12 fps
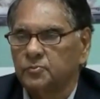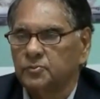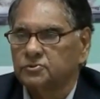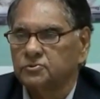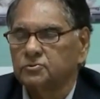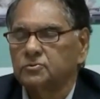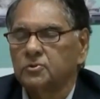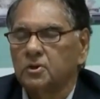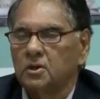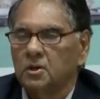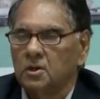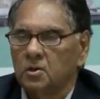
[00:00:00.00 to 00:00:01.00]
to pursue
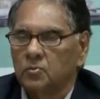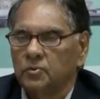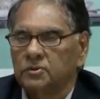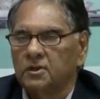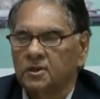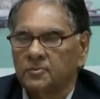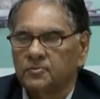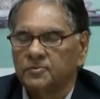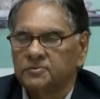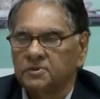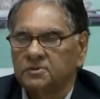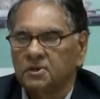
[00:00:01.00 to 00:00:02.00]
with the help
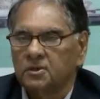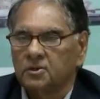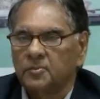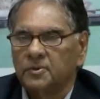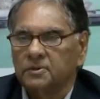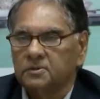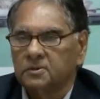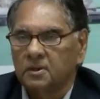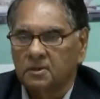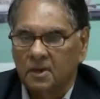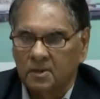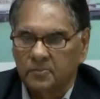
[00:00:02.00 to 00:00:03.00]
of central government.
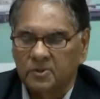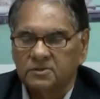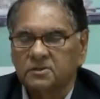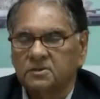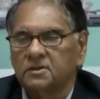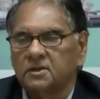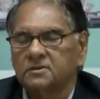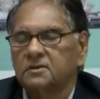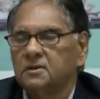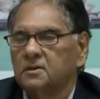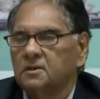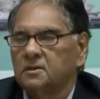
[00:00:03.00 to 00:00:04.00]
And I mentioned that
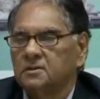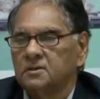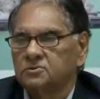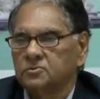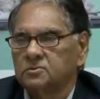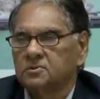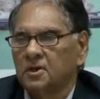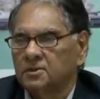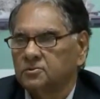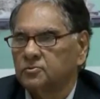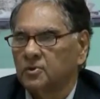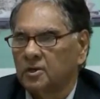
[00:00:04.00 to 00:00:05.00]
they should try
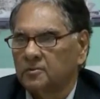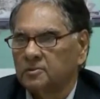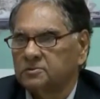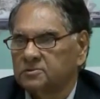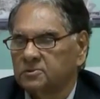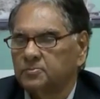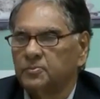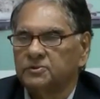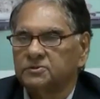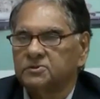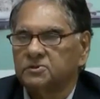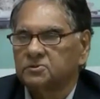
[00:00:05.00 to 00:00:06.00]
to have a chief
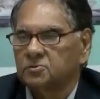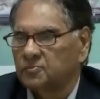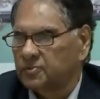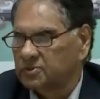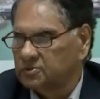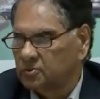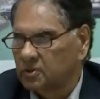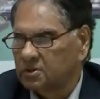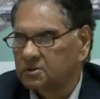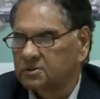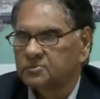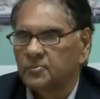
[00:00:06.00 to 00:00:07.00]
minister's conference or
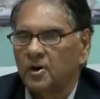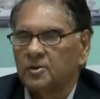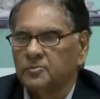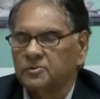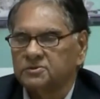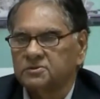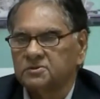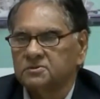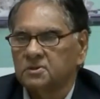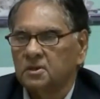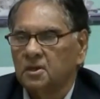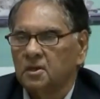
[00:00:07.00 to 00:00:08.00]
at least power
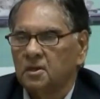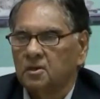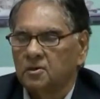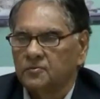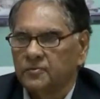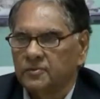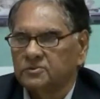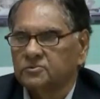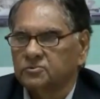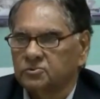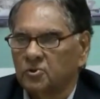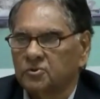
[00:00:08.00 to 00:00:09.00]
minister's conference
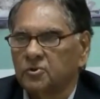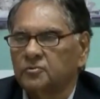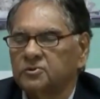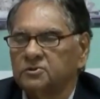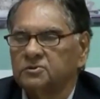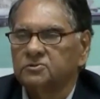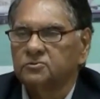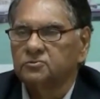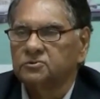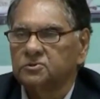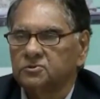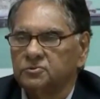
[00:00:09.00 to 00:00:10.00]
to sort out these
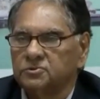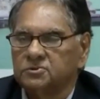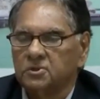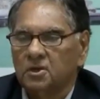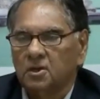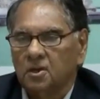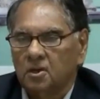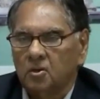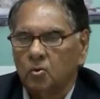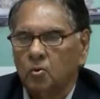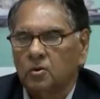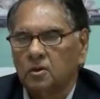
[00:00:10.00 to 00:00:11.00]
issues in which
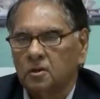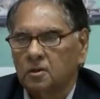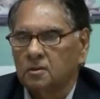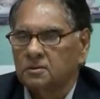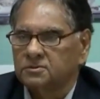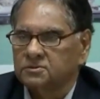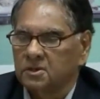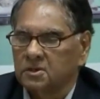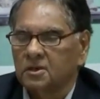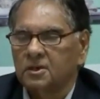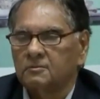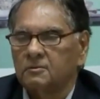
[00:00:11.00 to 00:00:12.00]
local,
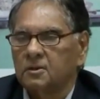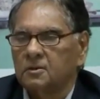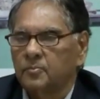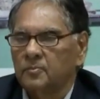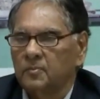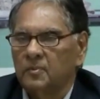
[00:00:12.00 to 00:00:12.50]
state level